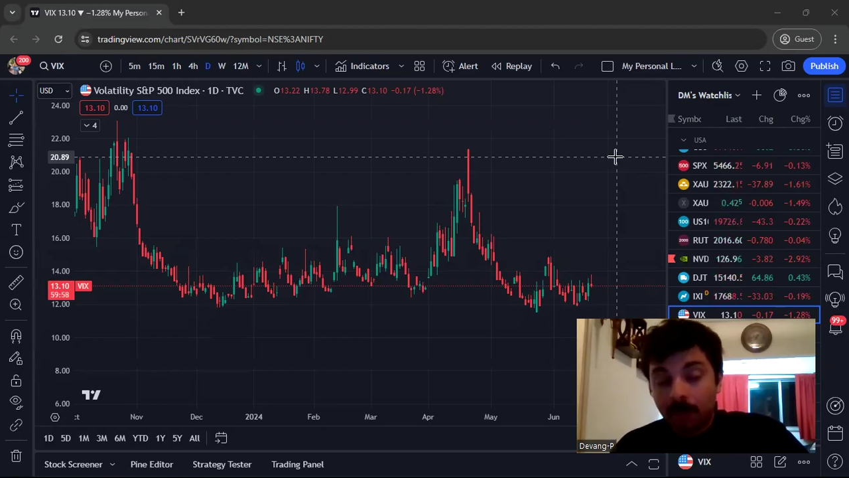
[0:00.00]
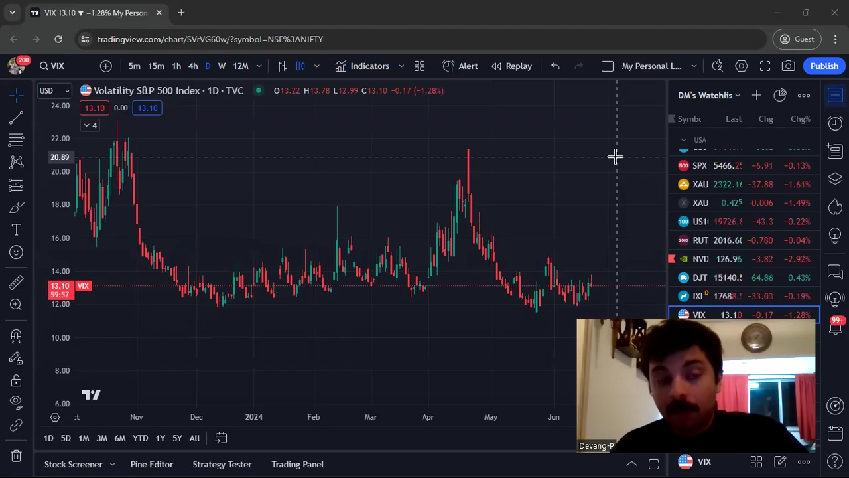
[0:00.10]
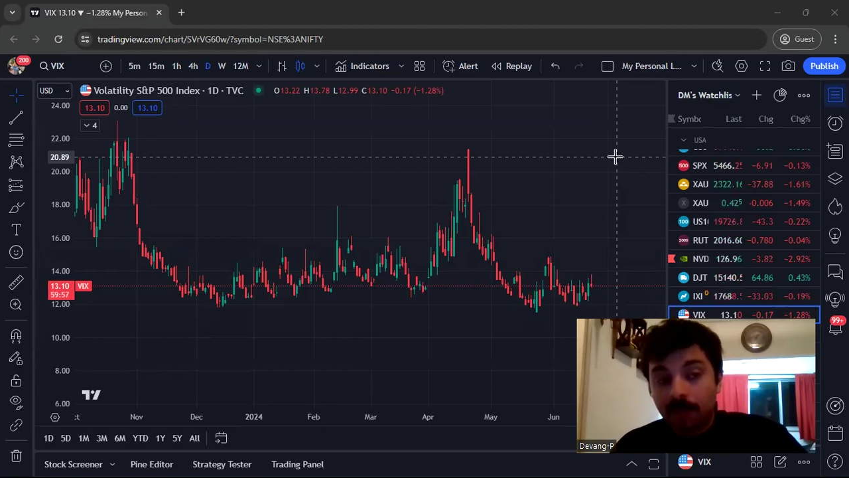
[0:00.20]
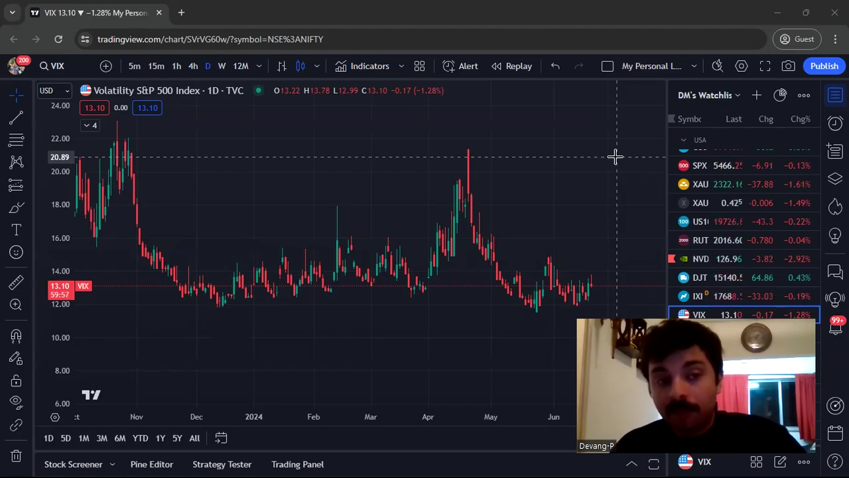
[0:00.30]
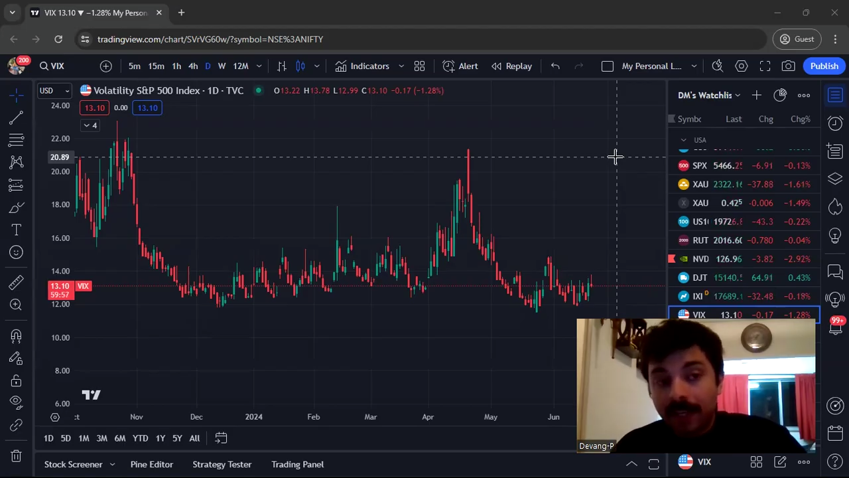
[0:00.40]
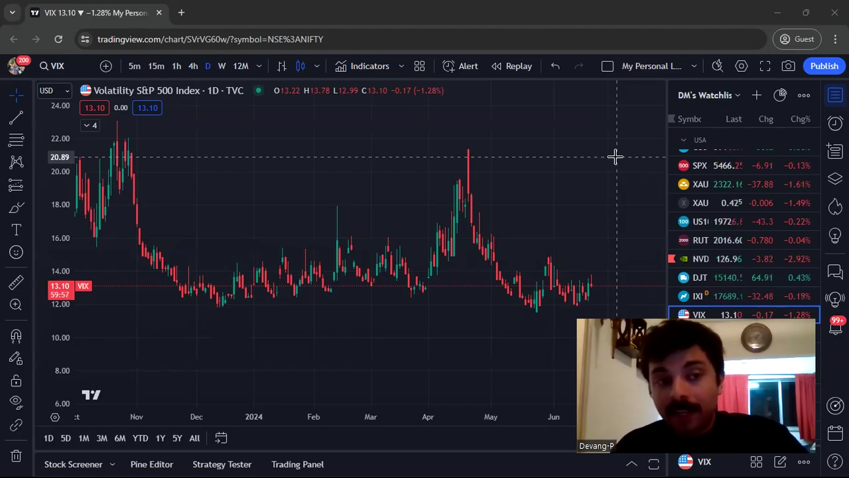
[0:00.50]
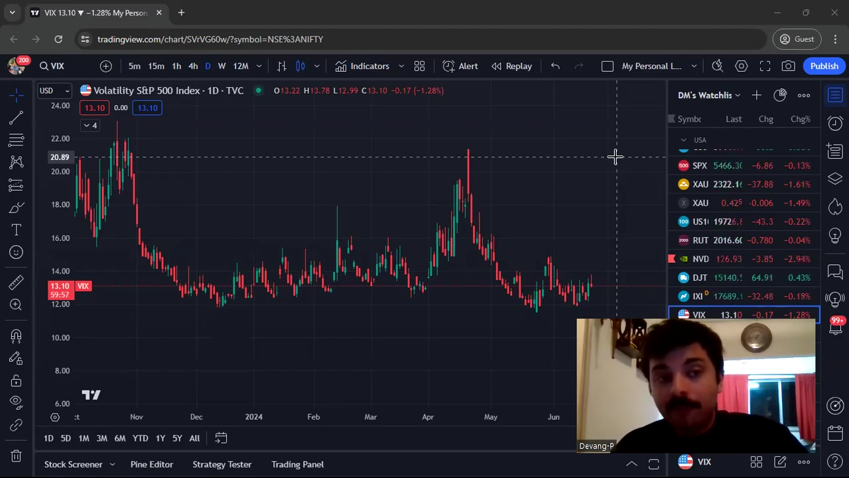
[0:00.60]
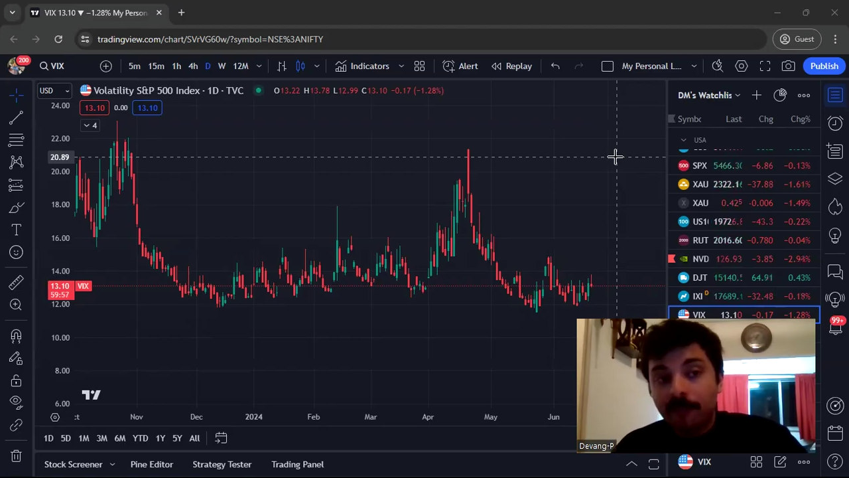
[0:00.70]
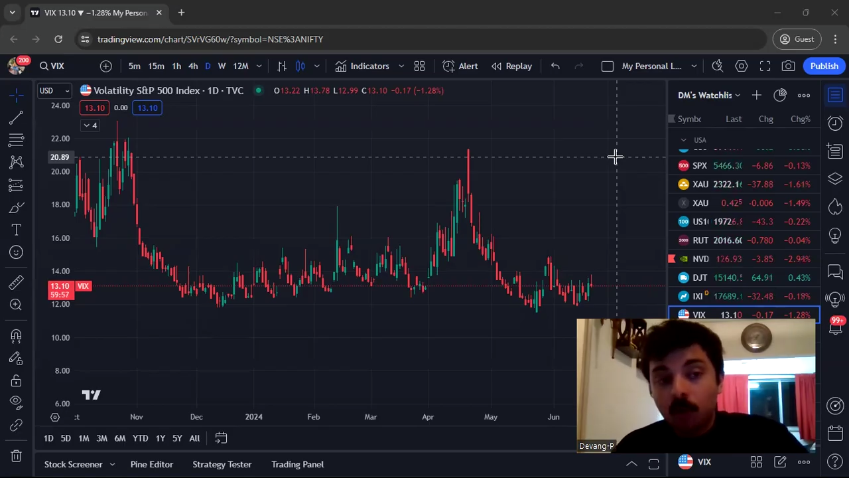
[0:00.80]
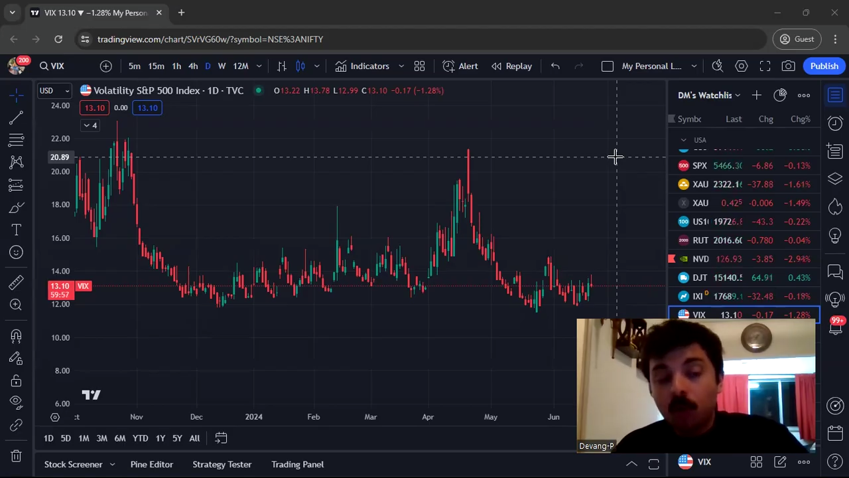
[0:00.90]
but very
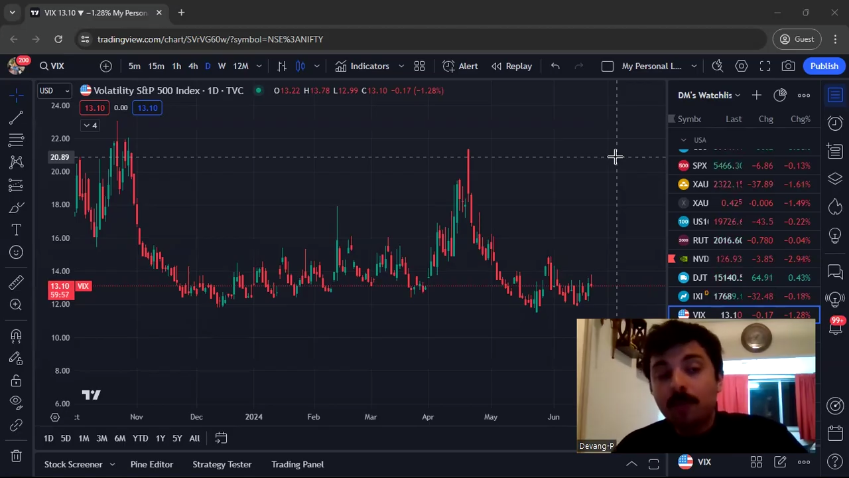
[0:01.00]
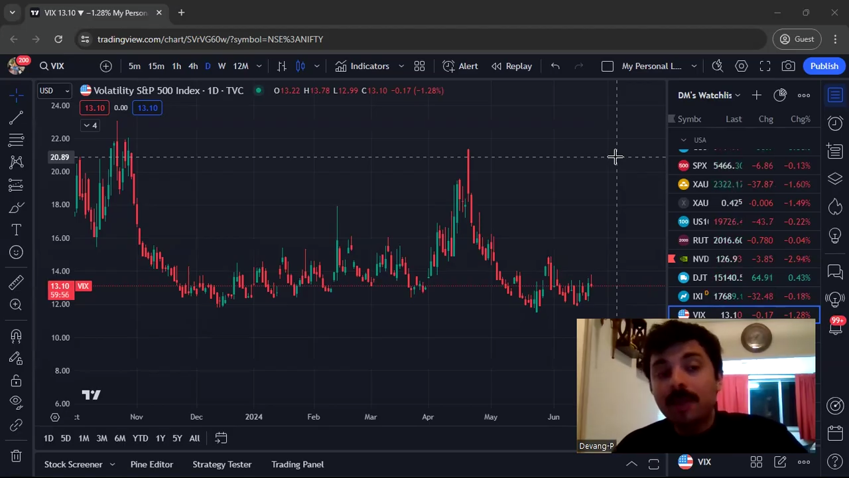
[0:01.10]
few